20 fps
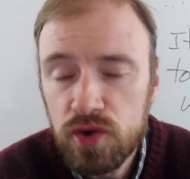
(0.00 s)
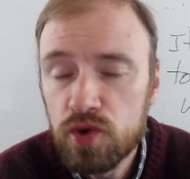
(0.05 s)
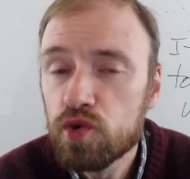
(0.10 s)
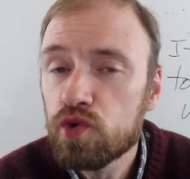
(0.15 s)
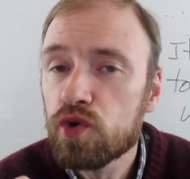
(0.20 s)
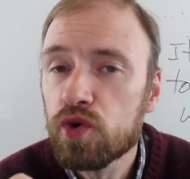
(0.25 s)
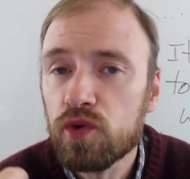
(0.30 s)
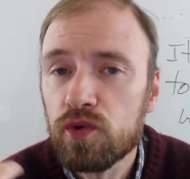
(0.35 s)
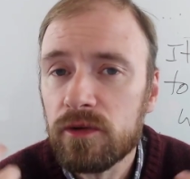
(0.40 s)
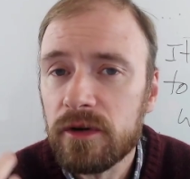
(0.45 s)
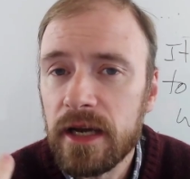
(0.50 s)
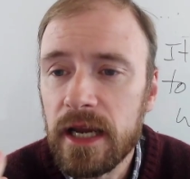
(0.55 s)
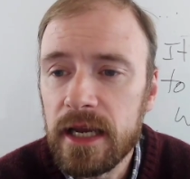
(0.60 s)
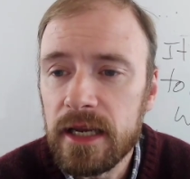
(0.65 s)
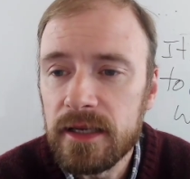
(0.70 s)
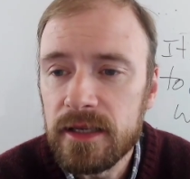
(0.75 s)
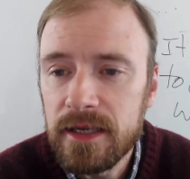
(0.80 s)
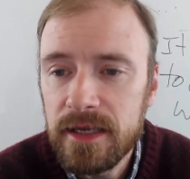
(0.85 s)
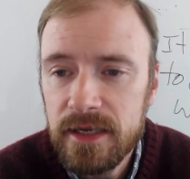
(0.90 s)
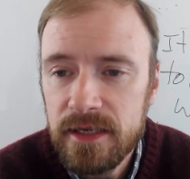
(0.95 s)
to
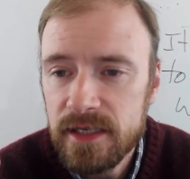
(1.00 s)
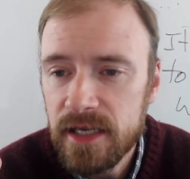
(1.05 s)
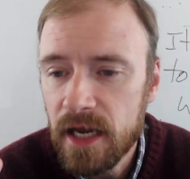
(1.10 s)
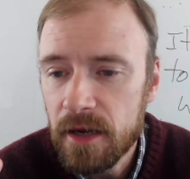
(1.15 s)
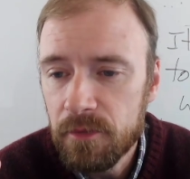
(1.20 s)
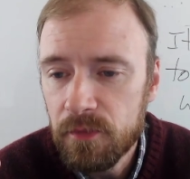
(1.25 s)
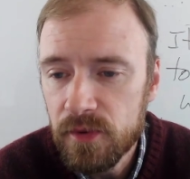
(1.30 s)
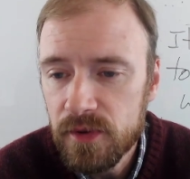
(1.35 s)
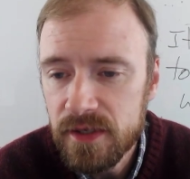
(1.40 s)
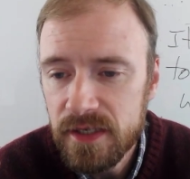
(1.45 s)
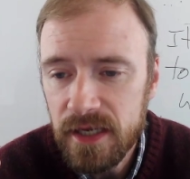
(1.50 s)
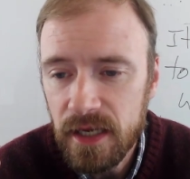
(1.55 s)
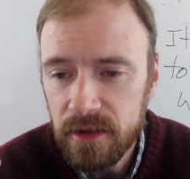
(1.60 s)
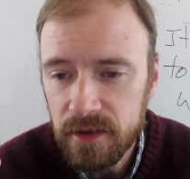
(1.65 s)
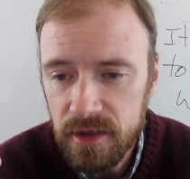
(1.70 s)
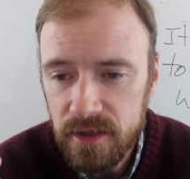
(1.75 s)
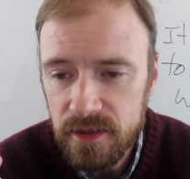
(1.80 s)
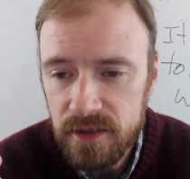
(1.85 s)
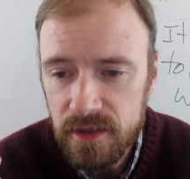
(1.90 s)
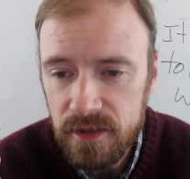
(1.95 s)
create example
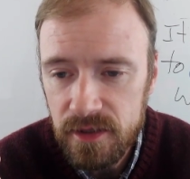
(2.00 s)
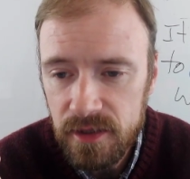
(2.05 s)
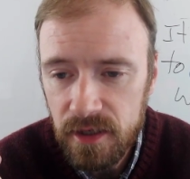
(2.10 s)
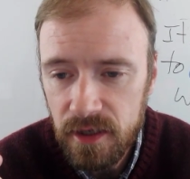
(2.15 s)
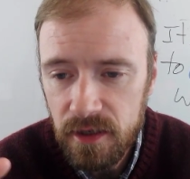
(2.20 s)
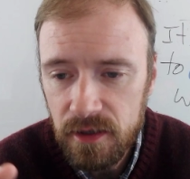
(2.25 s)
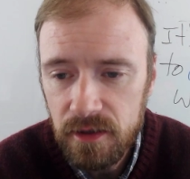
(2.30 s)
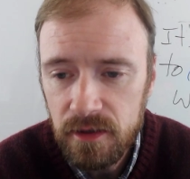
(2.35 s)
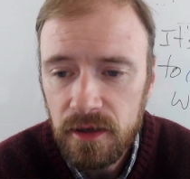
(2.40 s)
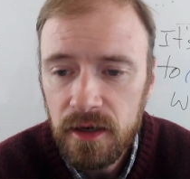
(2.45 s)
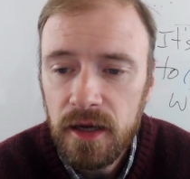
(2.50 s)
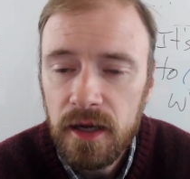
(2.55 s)
sentences here.